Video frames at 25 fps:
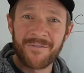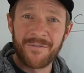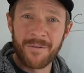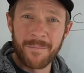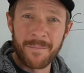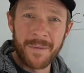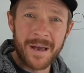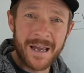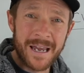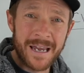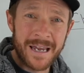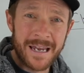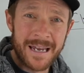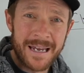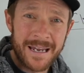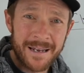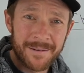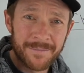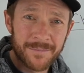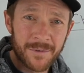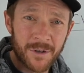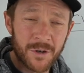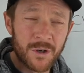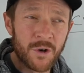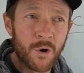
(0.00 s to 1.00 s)
for
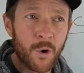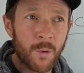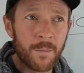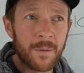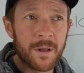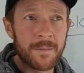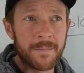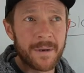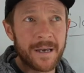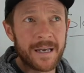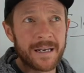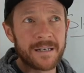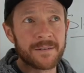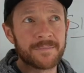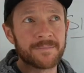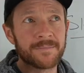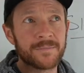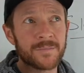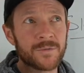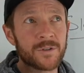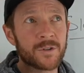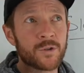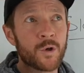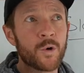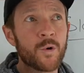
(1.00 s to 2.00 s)
me can normally
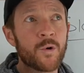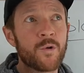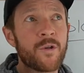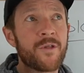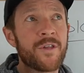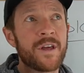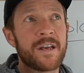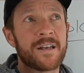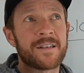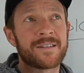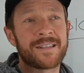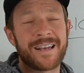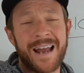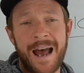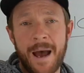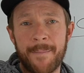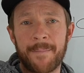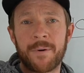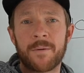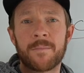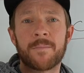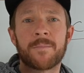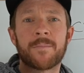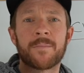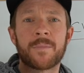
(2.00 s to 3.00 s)
mean two things that
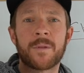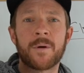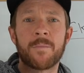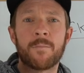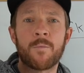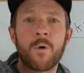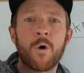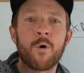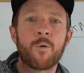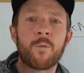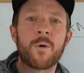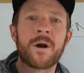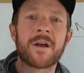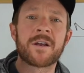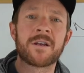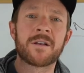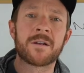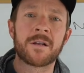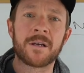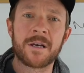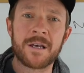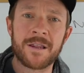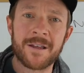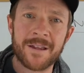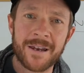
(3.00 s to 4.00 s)
happen more
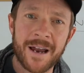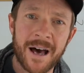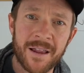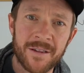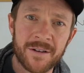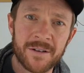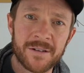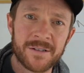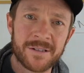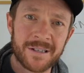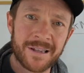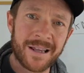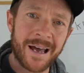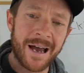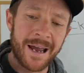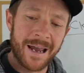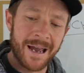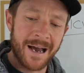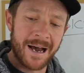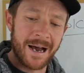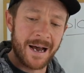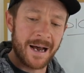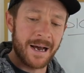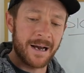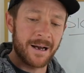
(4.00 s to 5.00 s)
regularly than others, and they
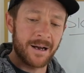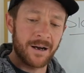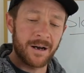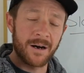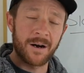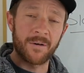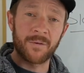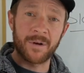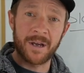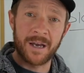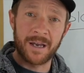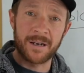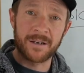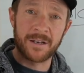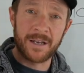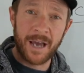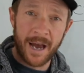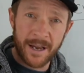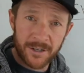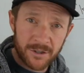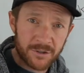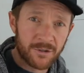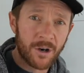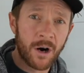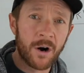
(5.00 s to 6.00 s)
are, I'll get
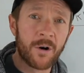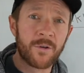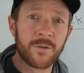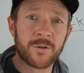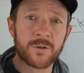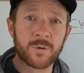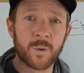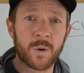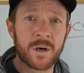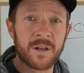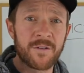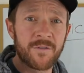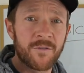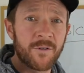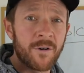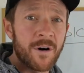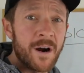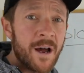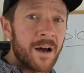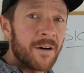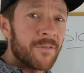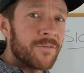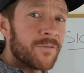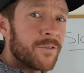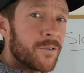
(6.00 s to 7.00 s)
gastro or the
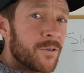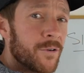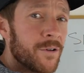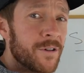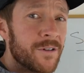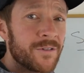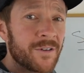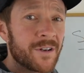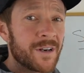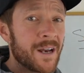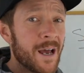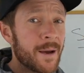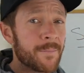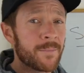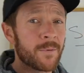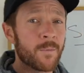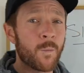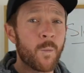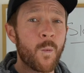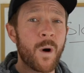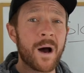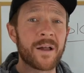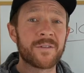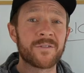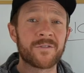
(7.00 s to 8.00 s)
24-hour flu. This can
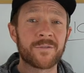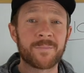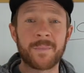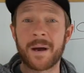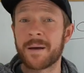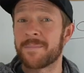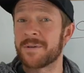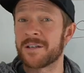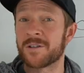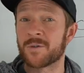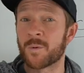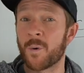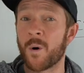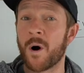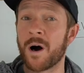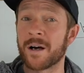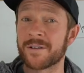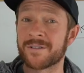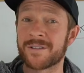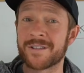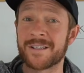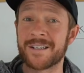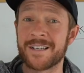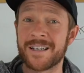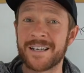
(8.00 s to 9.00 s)
happen once, maybe
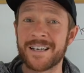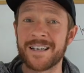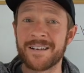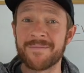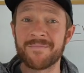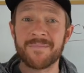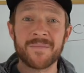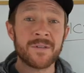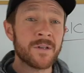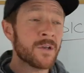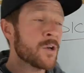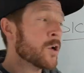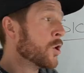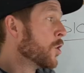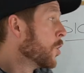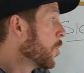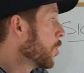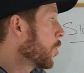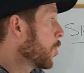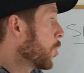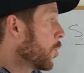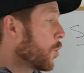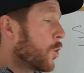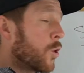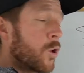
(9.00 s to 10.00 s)
twice a year,
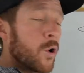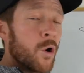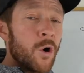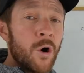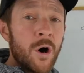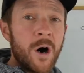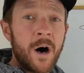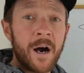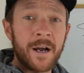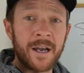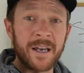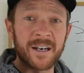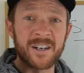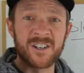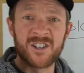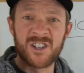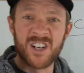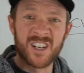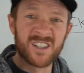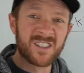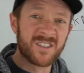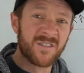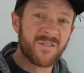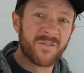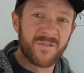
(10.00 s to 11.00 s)
or I get a
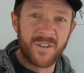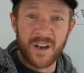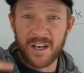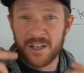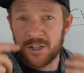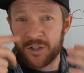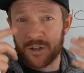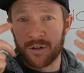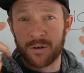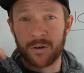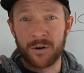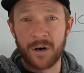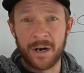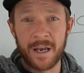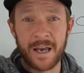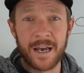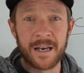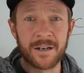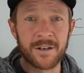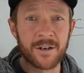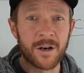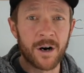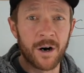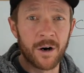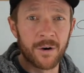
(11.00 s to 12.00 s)
chest infection or a
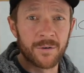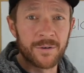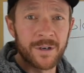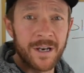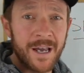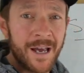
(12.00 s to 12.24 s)
head cold.